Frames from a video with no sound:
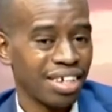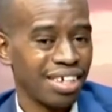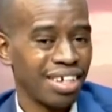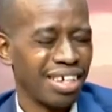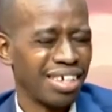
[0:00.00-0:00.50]

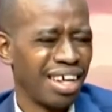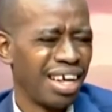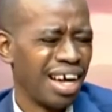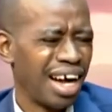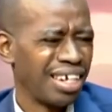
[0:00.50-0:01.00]
And
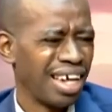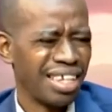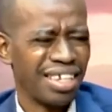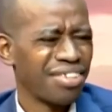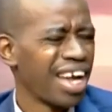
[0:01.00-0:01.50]

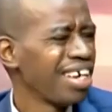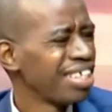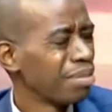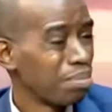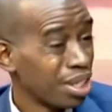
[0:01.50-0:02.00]
the
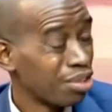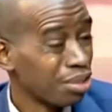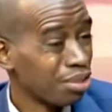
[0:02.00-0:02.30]
challenge a bit